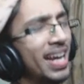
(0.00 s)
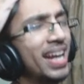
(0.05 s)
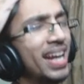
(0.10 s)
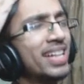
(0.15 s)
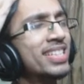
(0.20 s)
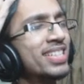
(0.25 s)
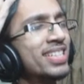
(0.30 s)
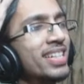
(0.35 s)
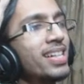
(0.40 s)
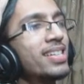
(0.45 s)
yeah,
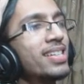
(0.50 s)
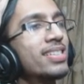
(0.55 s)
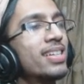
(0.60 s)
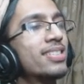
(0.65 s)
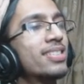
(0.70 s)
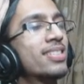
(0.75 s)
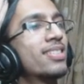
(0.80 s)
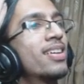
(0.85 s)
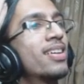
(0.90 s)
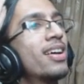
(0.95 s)
it still
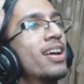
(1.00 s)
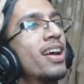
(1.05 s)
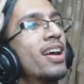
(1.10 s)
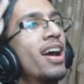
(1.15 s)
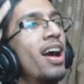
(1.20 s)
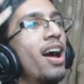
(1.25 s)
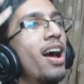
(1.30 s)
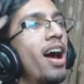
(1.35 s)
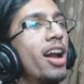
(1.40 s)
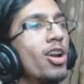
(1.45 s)
just
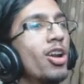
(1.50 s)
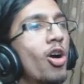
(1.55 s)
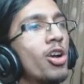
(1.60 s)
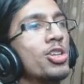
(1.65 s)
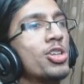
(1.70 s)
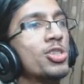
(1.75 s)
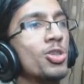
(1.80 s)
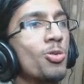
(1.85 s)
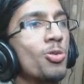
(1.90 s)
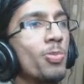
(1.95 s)

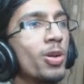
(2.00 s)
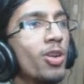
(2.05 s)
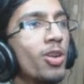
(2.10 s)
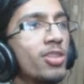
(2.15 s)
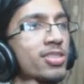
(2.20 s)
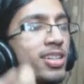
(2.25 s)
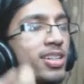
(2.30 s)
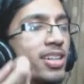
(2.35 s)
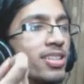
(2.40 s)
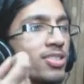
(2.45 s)
annoys you
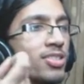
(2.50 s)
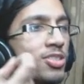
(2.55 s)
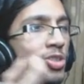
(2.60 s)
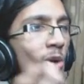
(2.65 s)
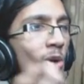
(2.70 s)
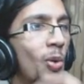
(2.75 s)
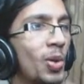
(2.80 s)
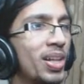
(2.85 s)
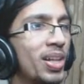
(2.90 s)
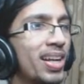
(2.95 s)
because it's
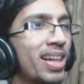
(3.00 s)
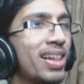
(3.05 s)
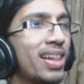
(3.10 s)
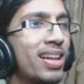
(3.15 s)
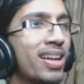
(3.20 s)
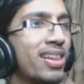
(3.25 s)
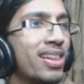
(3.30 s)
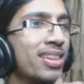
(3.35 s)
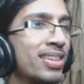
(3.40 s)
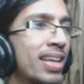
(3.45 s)
so
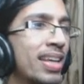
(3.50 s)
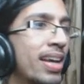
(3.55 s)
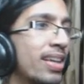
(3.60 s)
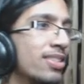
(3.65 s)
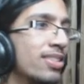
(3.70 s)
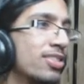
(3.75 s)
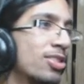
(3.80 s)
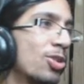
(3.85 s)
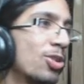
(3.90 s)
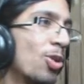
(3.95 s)
little
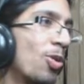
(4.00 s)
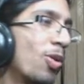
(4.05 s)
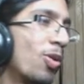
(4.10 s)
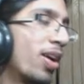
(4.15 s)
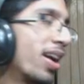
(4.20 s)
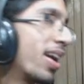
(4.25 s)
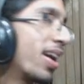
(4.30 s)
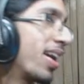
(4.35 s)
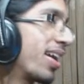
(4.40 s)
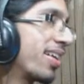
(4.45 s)
things though.
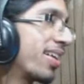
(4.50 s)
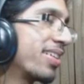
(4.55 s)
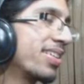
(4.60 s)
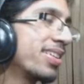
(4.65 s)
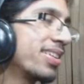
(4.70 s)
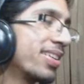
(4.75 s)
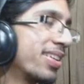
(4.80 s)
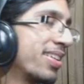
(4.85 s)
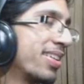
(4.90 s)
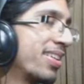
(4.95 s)
And
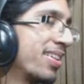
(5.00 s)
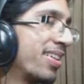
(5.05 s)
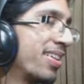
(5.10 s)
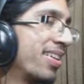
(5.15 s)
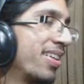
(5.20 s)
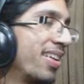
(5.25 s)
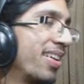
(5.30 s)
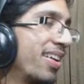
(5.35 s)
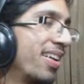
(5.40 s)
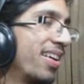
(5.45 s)

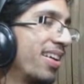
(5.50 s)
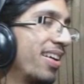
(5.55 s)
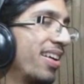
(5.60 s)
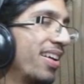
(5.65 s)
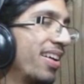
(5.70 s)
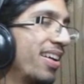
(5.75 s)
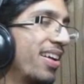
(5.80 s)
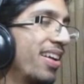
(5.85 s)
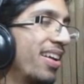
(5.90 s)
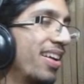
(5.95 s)

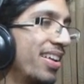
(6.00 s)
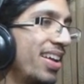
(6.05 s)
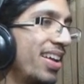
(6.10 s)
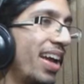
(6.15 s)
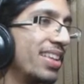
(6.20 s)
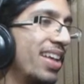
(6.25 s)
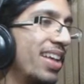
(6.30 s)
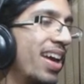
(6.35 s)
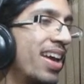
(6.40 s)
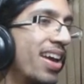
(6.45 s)

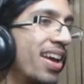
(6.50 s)
yeah,